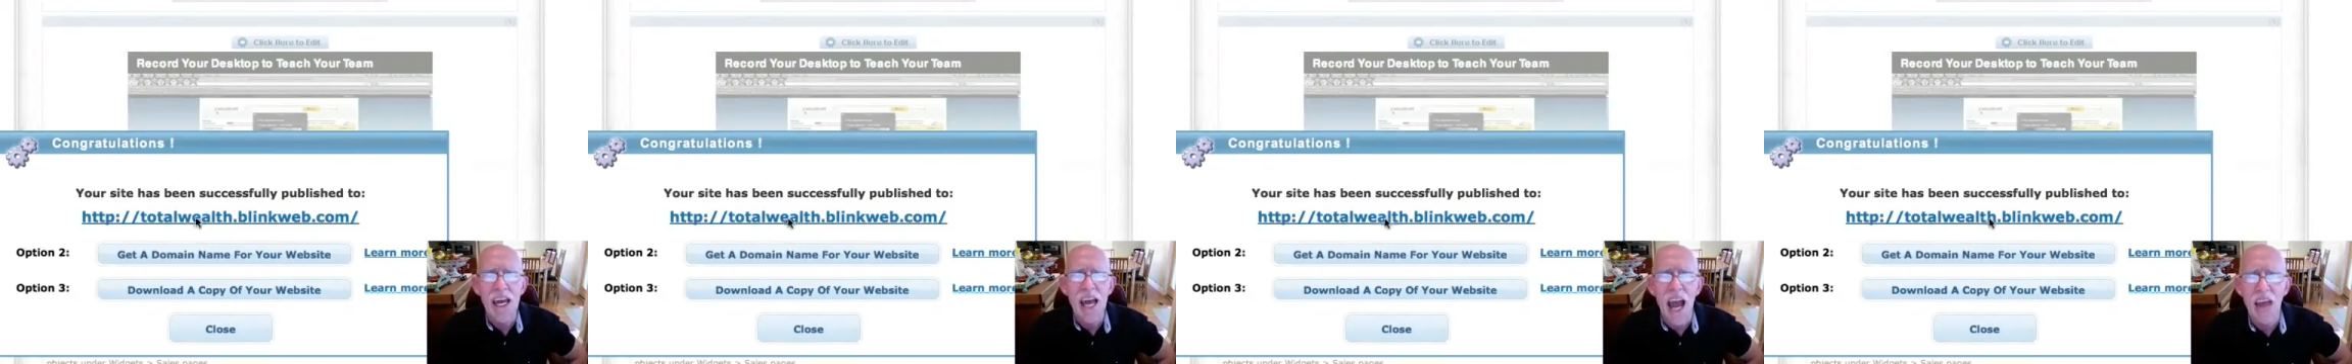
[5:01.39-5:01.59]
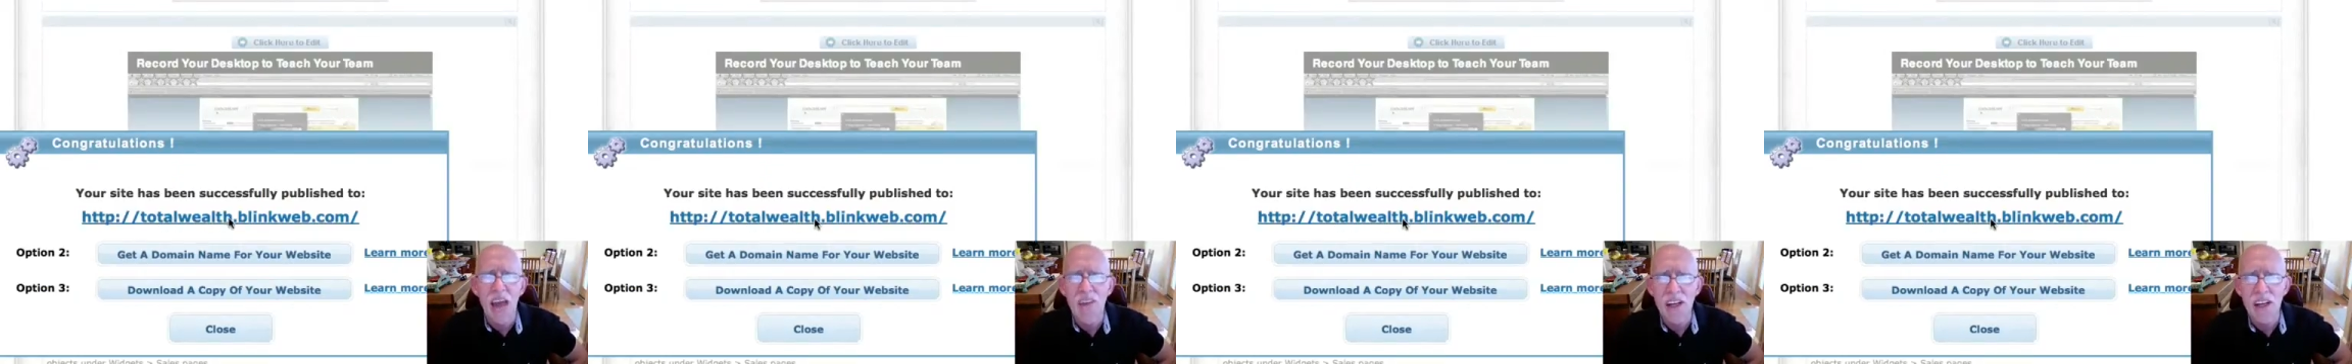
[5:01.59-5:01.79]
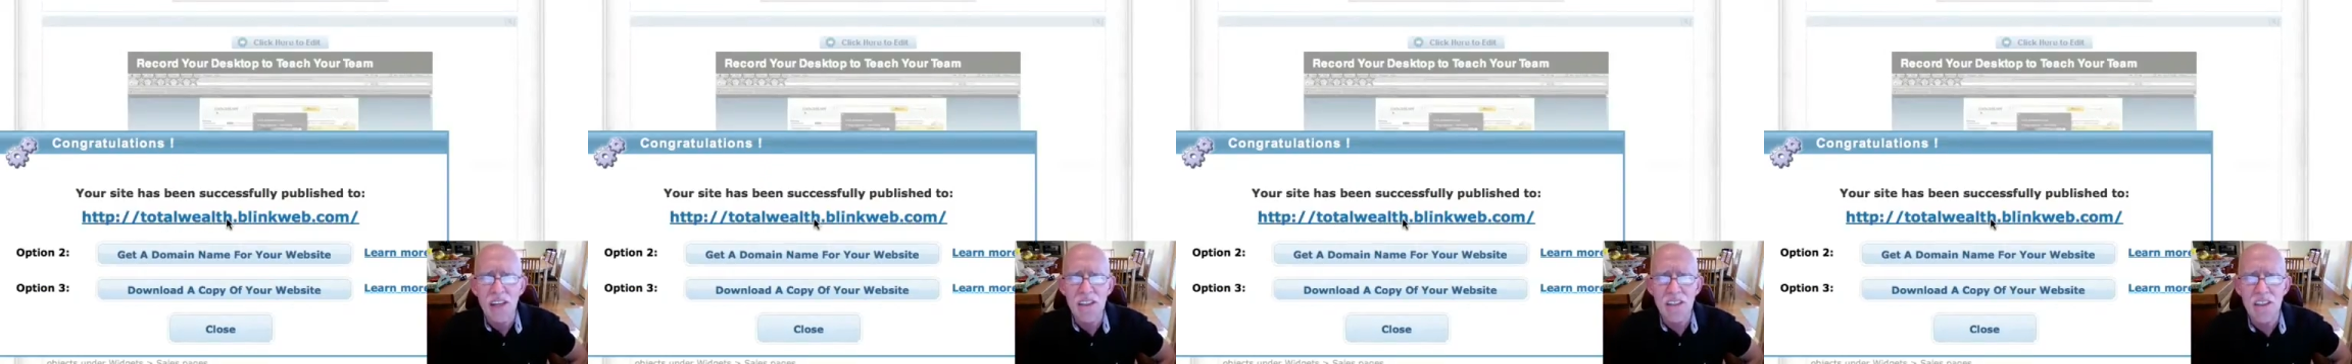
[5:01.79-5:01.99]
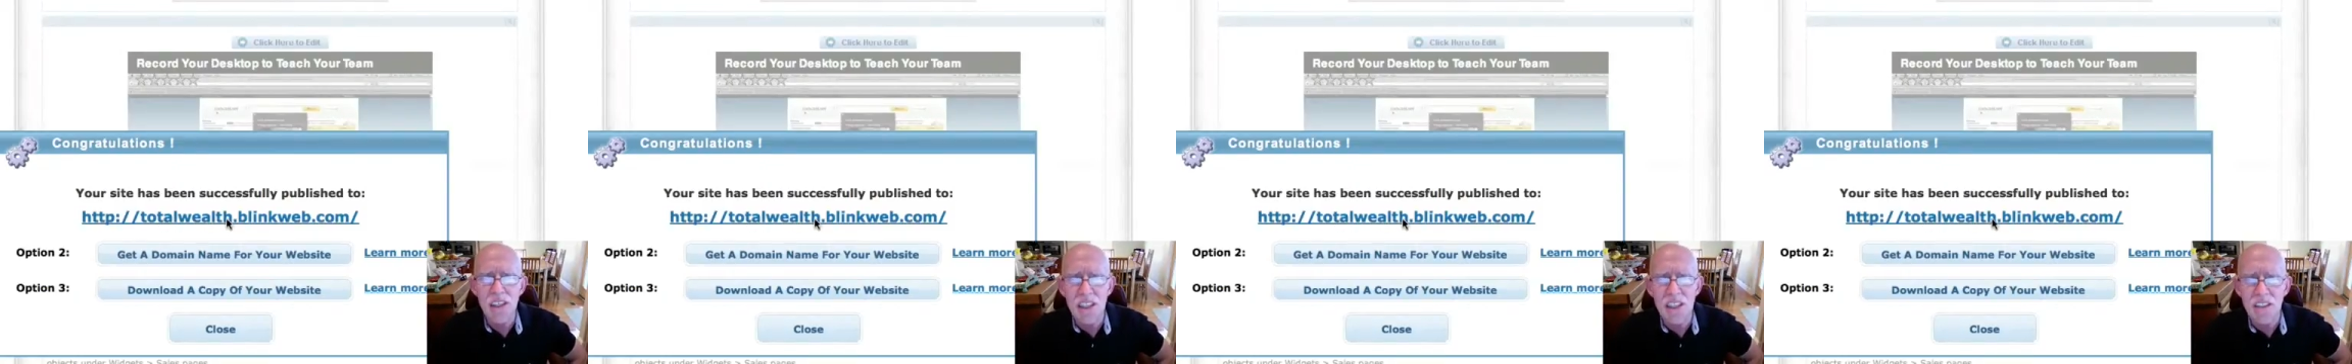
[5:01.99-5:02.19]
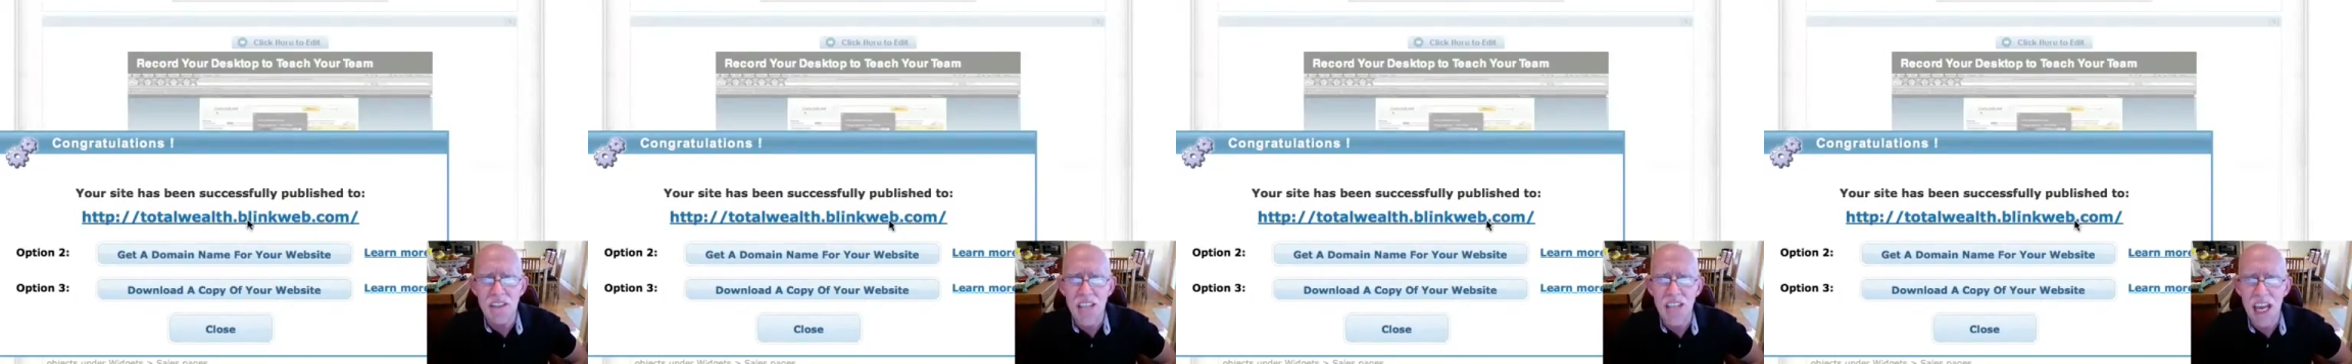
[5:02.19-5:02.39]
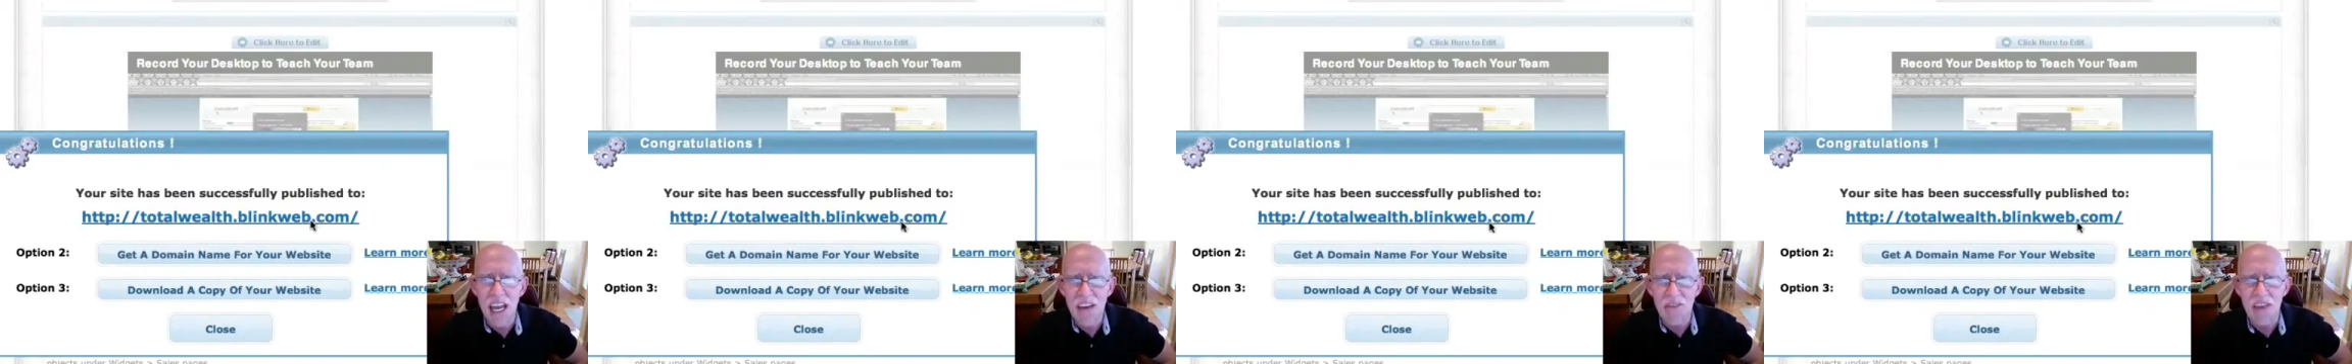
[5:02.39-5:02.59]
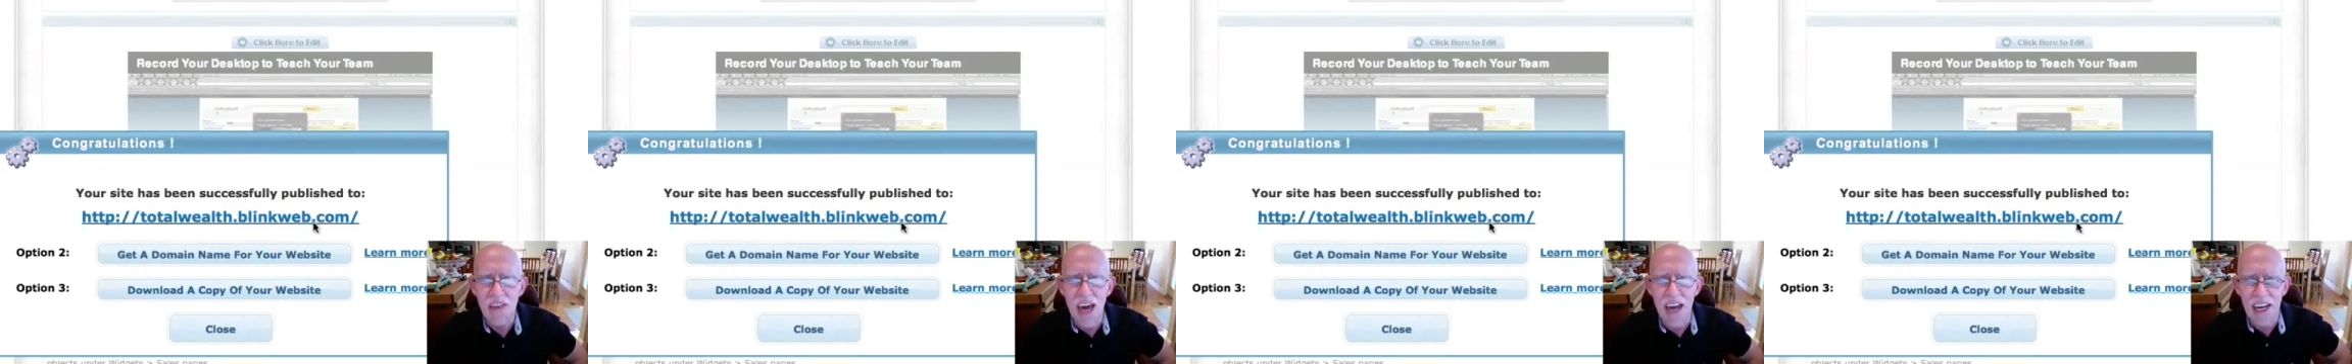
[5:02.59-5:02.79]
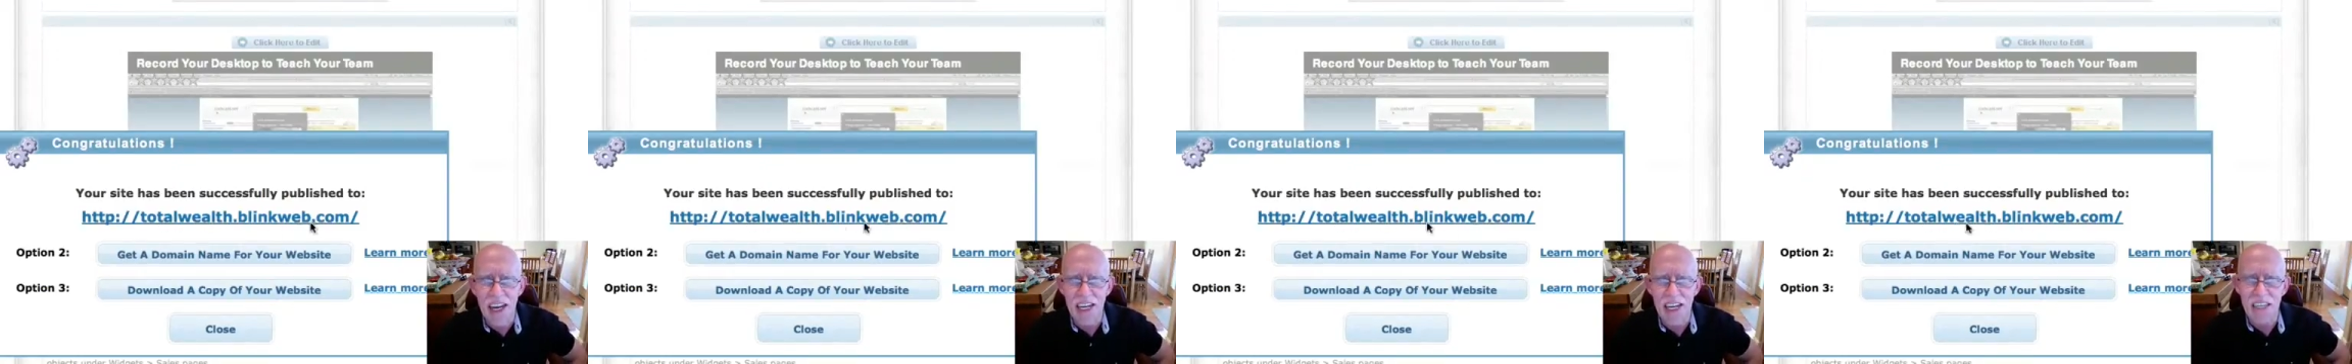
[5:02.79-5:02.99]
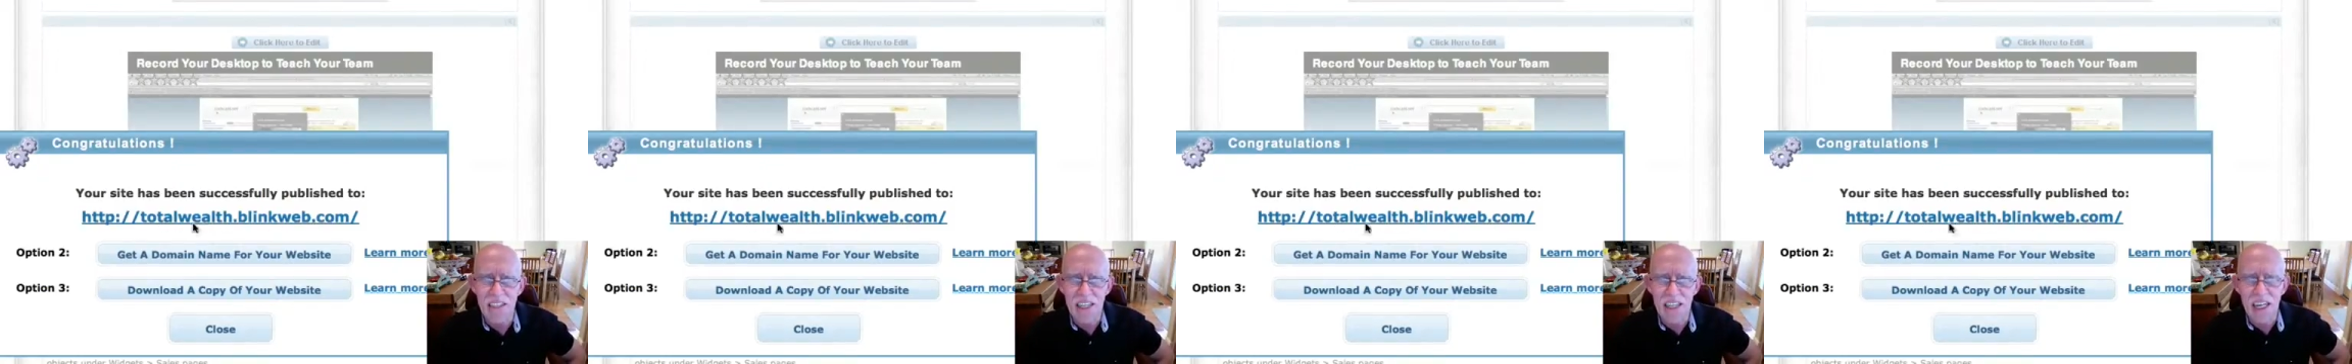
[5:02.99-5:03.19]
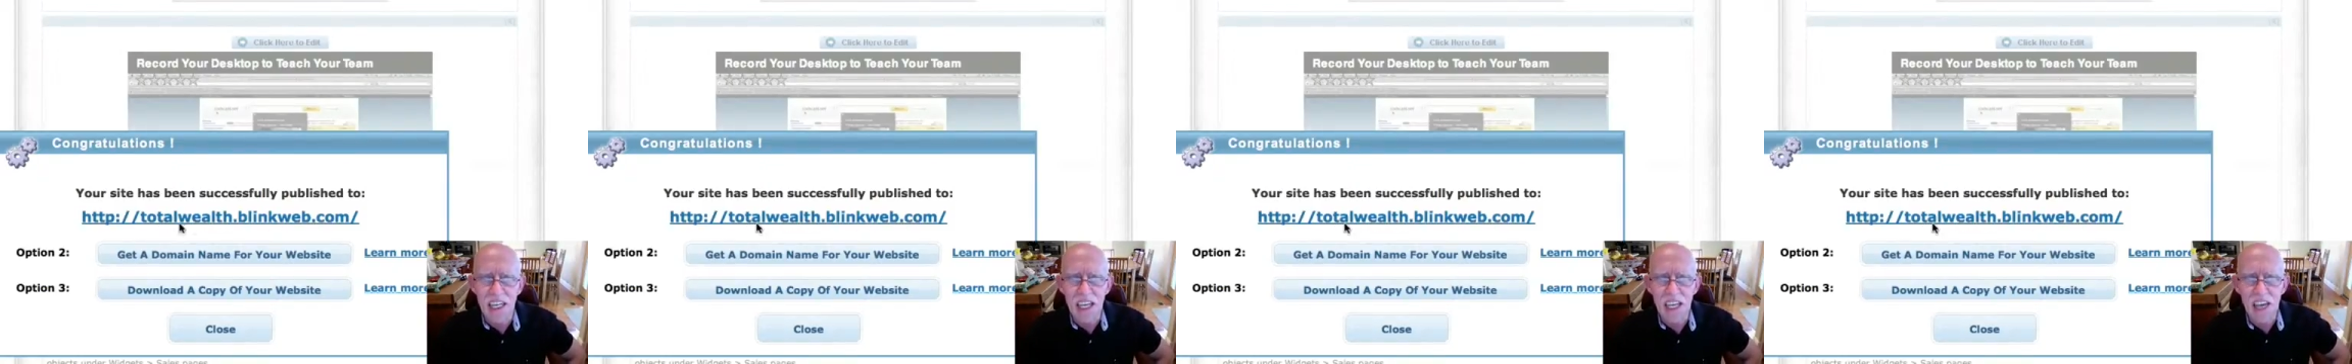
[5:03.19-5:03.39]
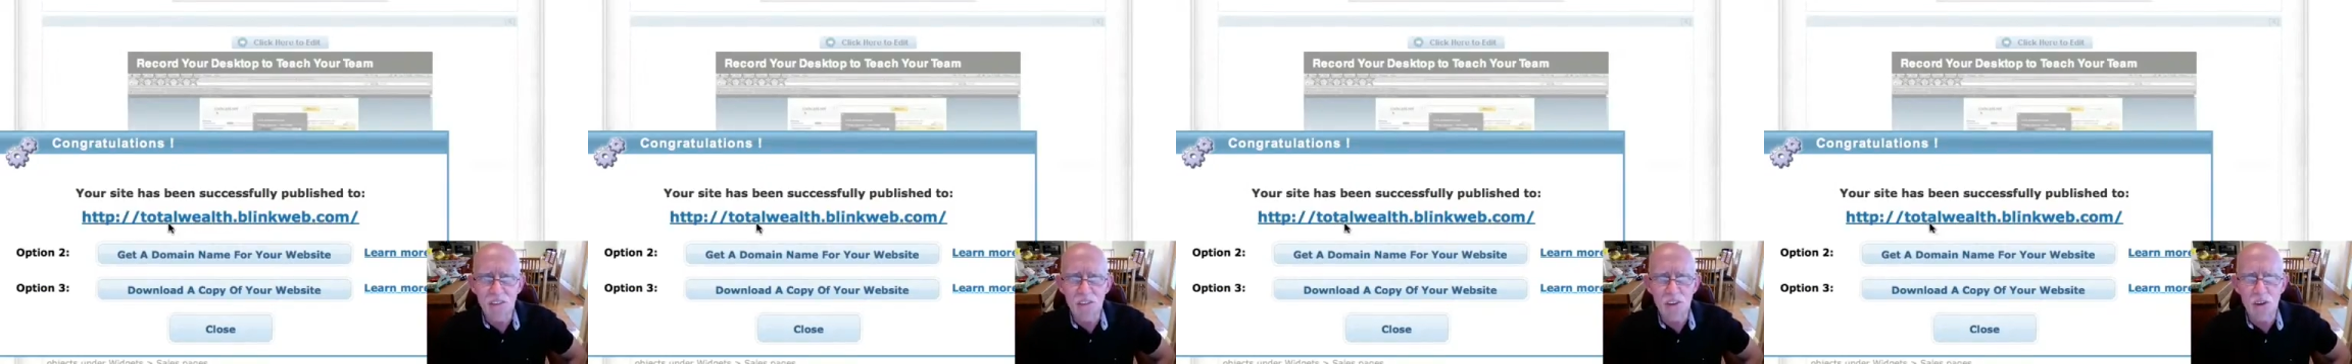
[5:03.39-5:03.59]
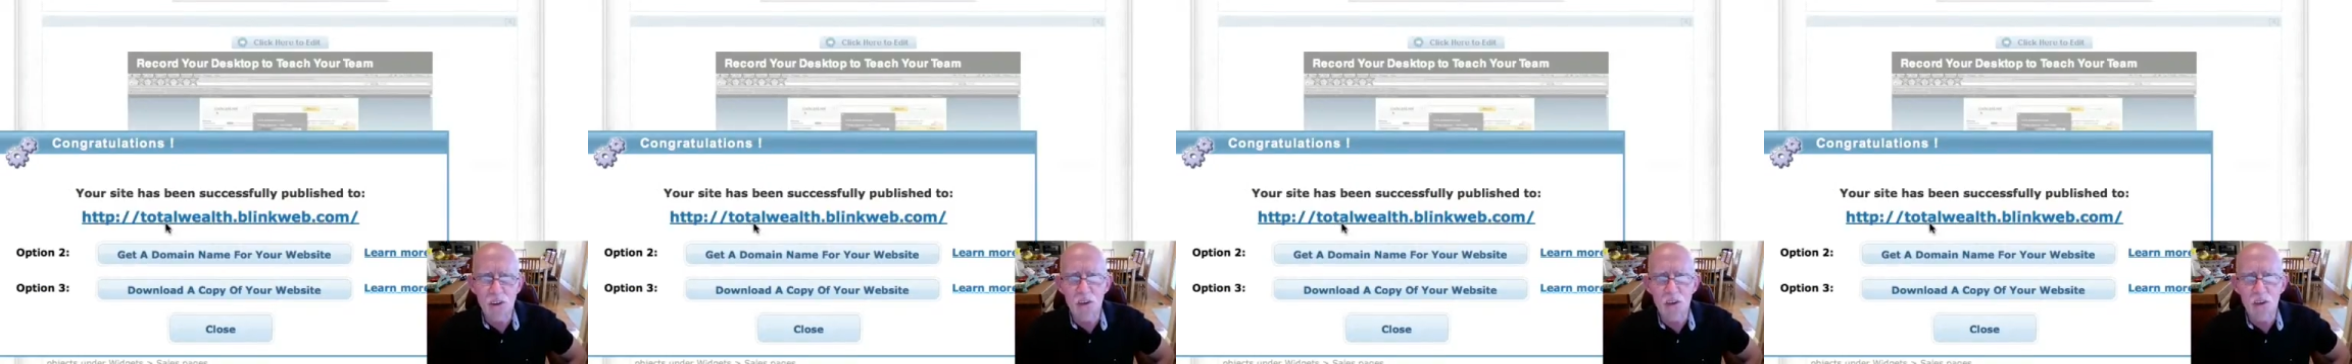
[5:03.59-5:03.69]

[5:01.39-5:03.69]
and then it's going to save that, and it's going to give you